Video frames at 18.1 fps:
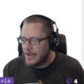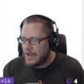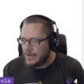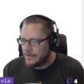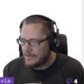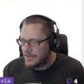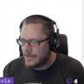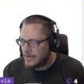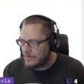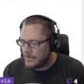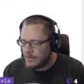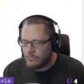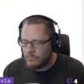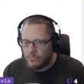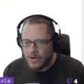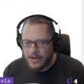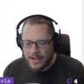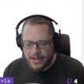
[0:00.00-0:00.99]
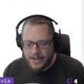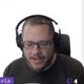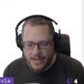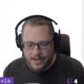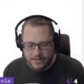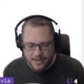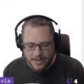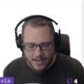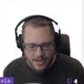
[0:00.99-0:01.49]
get it running,
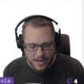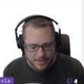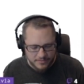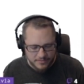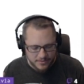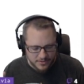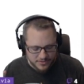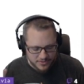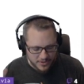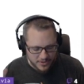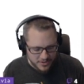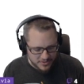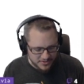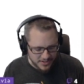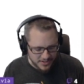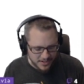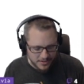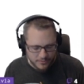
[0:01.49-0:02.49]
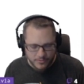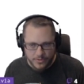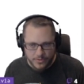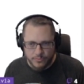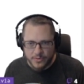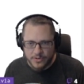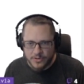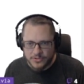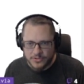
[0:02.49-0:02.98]
and start using it with
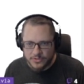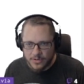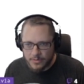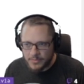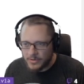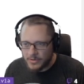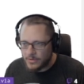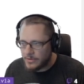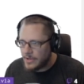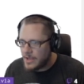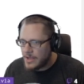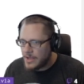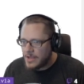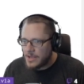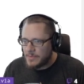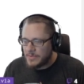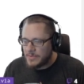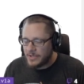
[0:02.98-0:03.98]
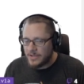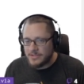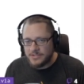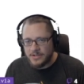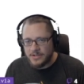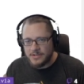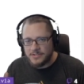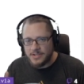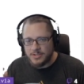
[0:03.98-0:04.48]
Windows Terminal, because
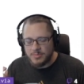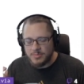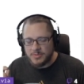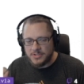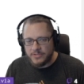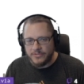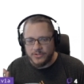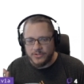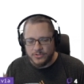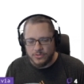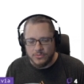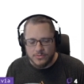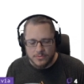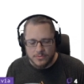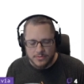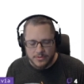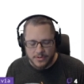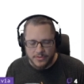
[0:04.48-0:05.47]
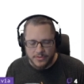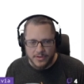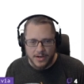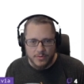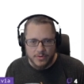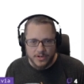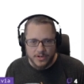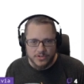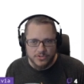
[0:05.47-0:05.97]
there is a specific tool that I
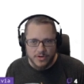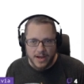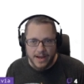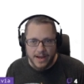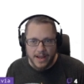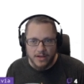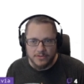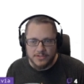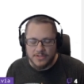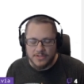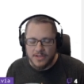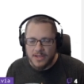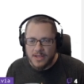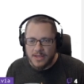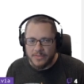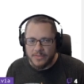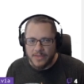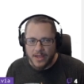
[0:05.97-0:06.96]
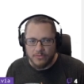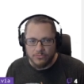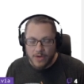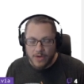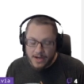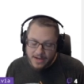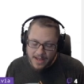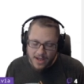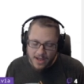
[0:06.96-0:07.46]
want to try out that
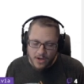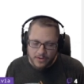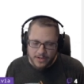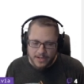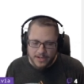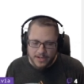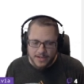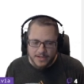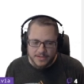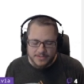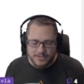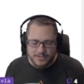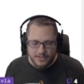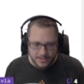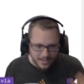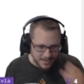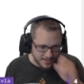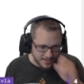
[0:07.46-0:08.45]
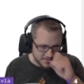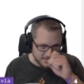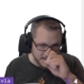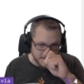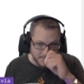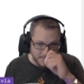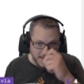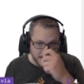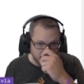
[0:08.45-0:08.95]
right now is Linux
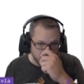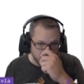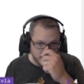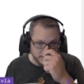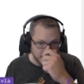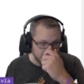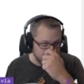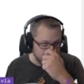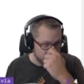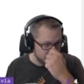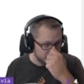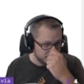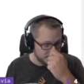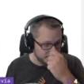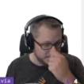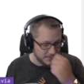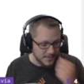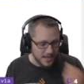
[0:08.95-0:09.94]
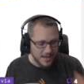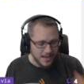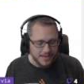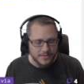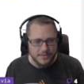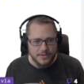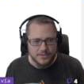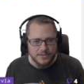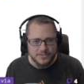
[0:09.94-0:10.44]
and Mac only.
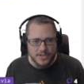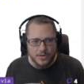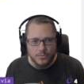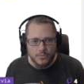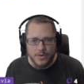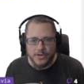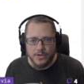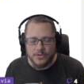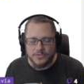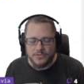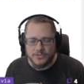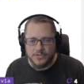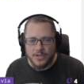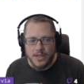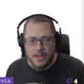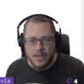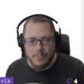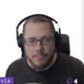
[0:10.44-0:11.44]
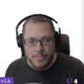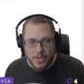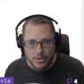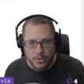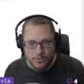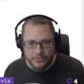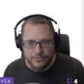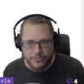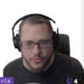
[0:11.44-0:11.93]
And there's not a Windows
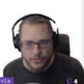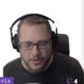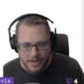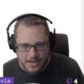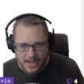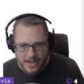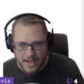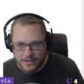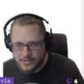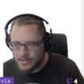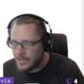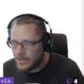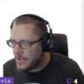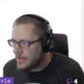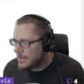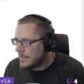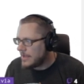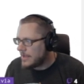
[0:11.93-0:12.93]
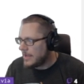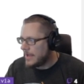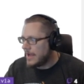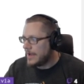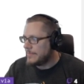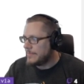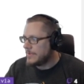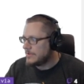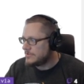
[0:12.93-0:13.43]
build for it yet.
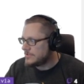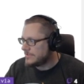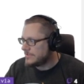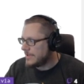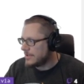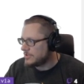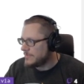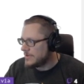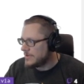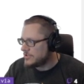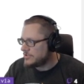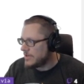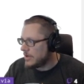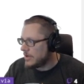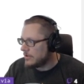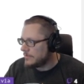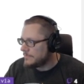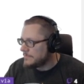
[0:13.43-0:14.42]
It's just Couchbase shell.